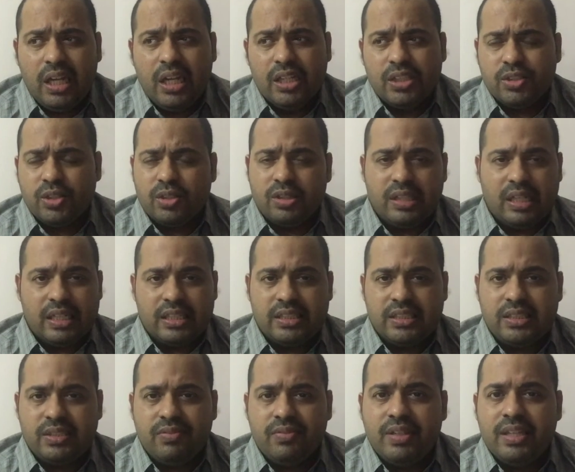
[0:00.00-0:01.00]
so
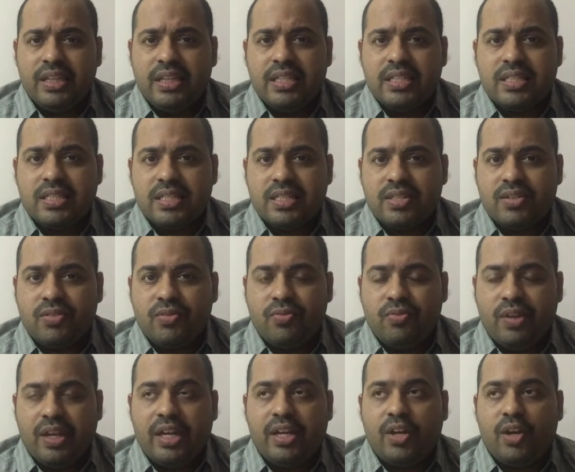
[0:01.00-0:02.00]
that's with this
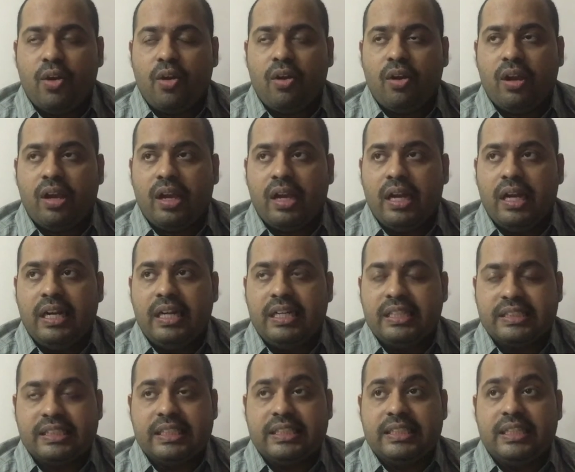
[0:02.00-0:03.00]
week talk
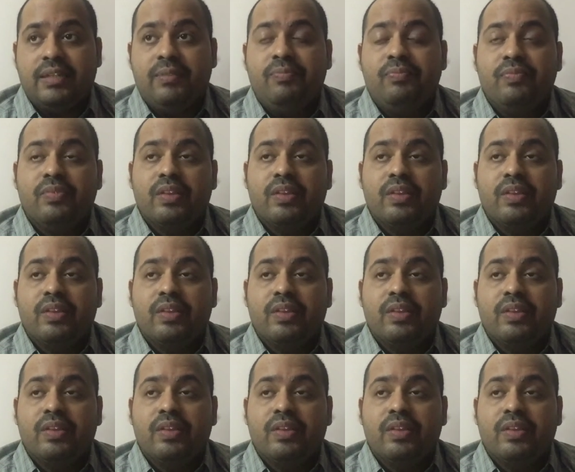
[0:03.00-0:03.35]
discussion.